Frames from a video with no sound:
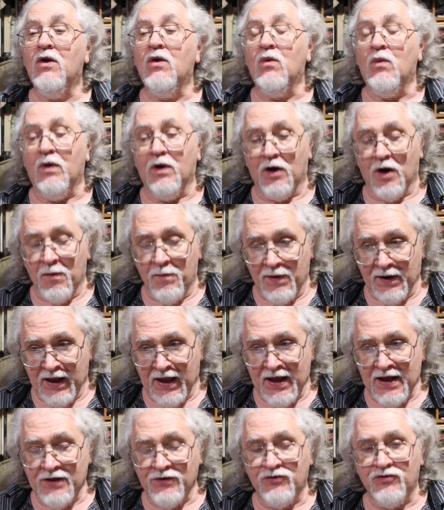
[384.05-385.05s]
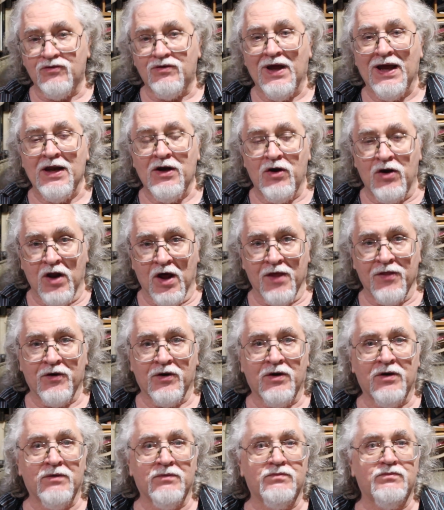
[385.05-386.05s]
We're up against
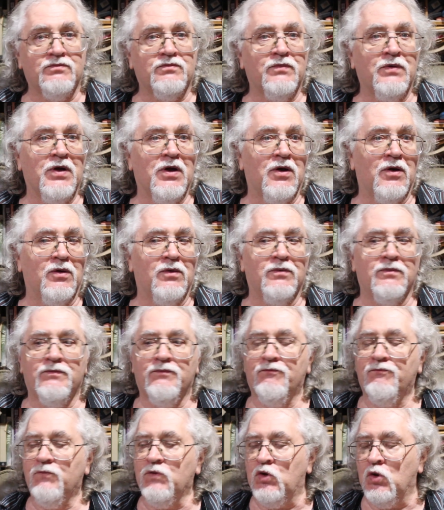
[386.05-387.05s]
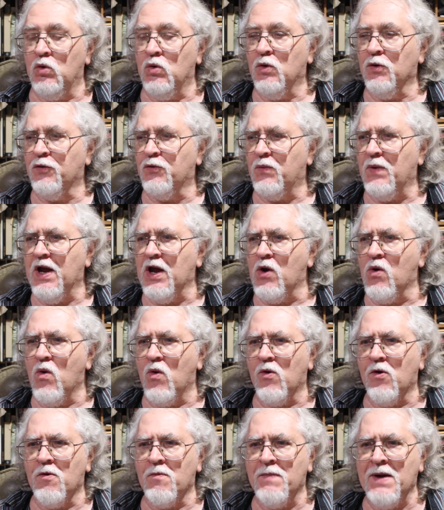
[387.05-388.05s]
another you know, dual threat
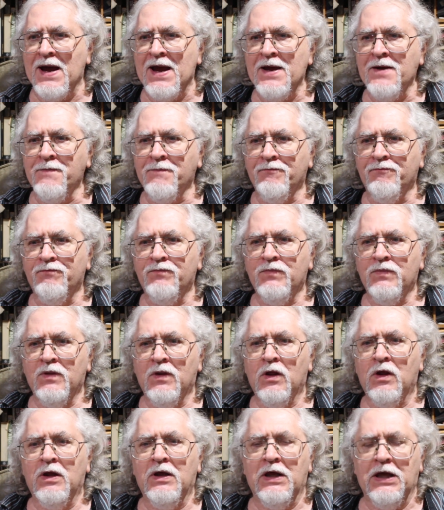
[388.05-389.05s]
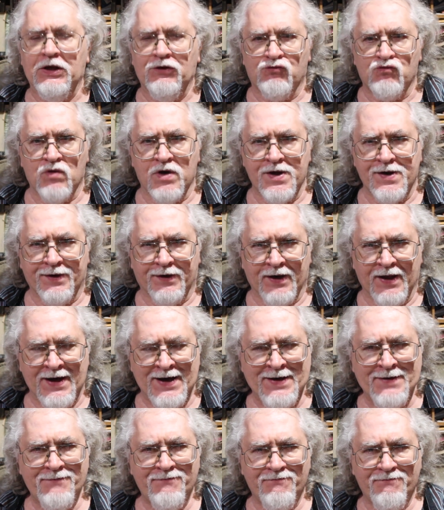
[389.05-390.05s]
quarterback. He's run a
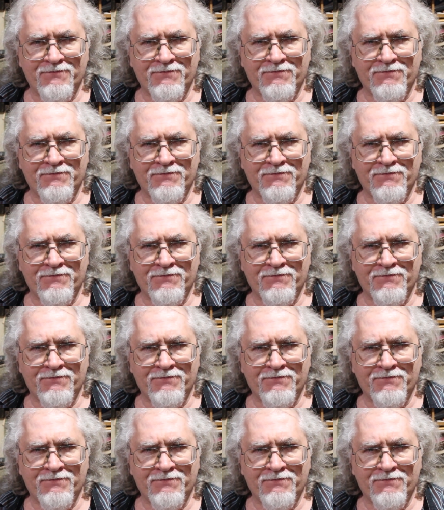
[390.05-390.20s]
lot.